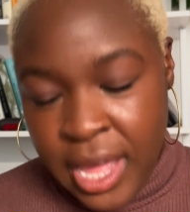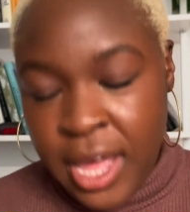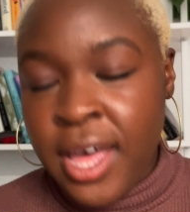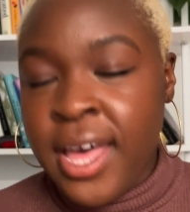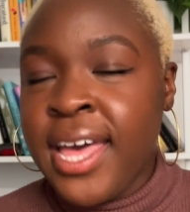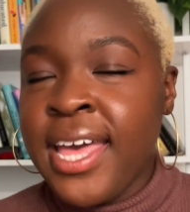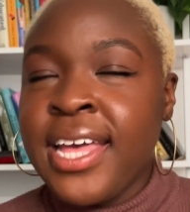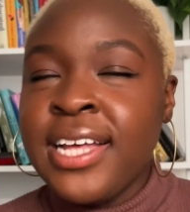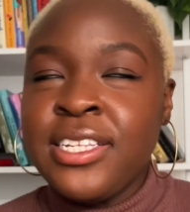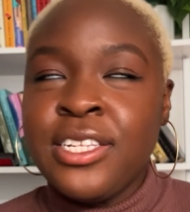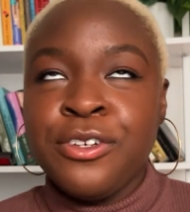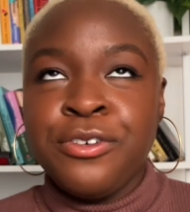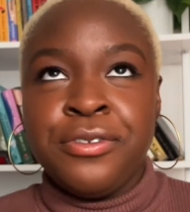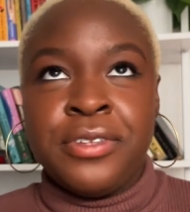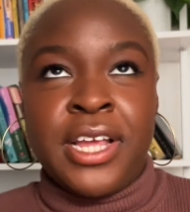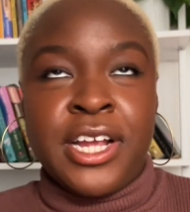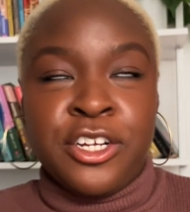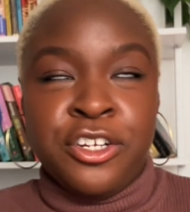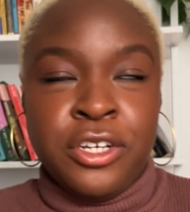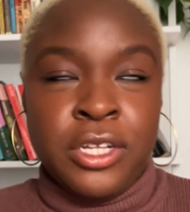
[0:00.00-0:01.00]
I guess there's
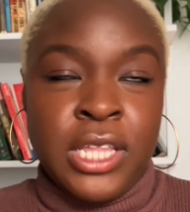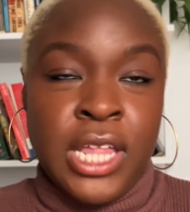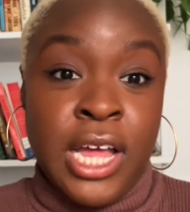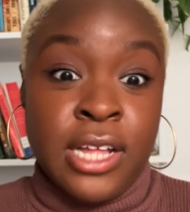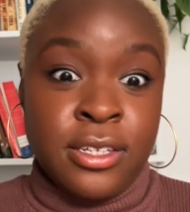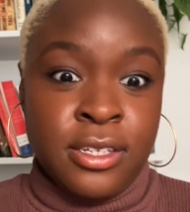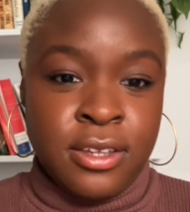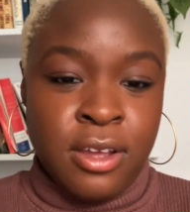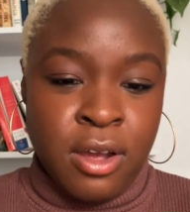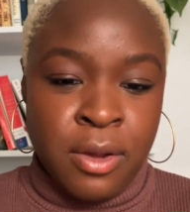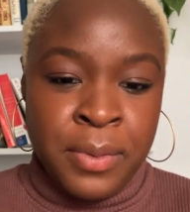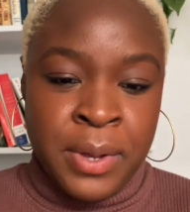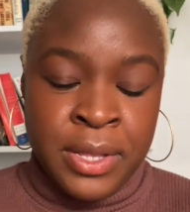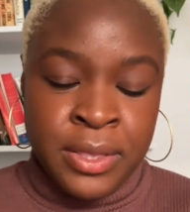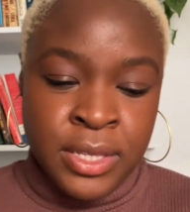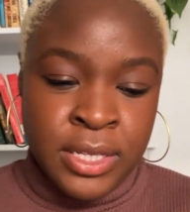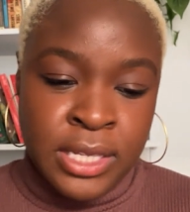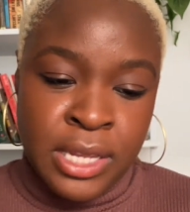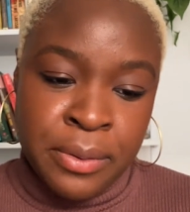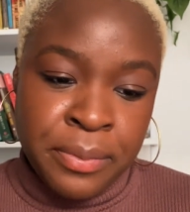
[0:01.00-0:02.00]
actually a lot to talk about in
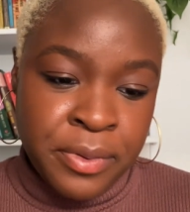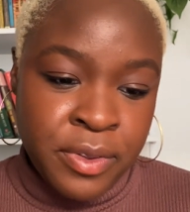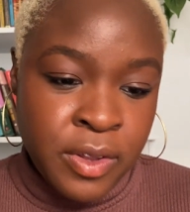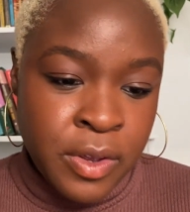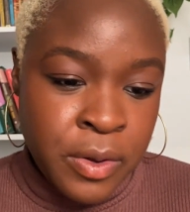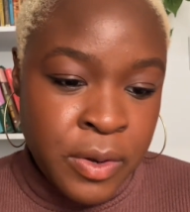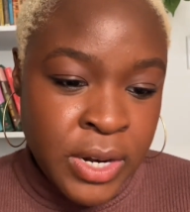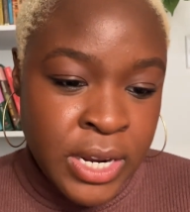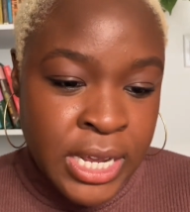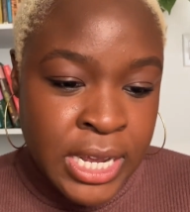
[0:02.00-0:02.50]
this episode.